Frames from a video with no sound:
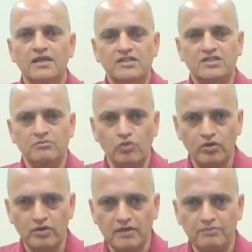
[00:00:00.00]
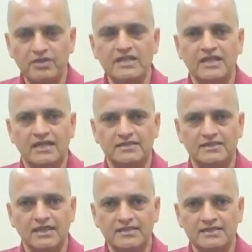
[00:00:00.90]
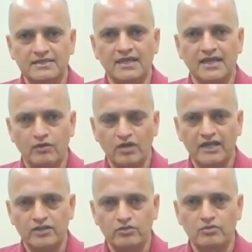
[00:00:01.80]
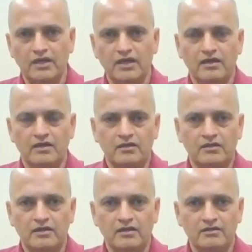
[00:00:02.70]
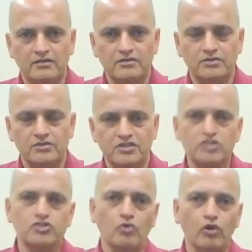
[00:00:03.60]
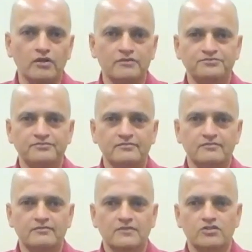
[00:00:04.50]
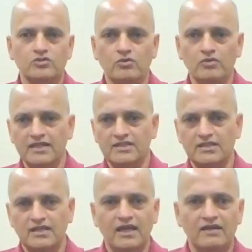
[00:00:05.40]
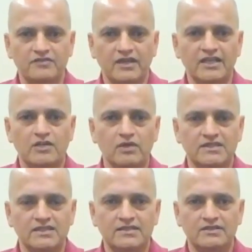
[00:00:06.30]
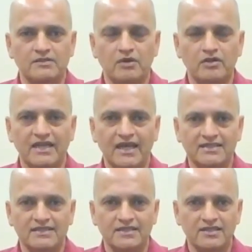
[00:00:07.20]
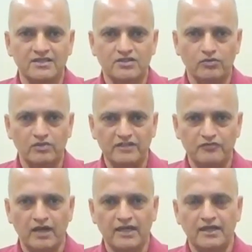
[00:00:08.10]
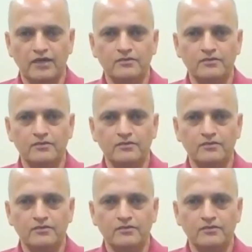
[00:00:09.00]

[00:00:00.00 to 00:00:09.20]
some more breathing exercises that I would like to teach you all. So let's have any questions about the exercises only for right now.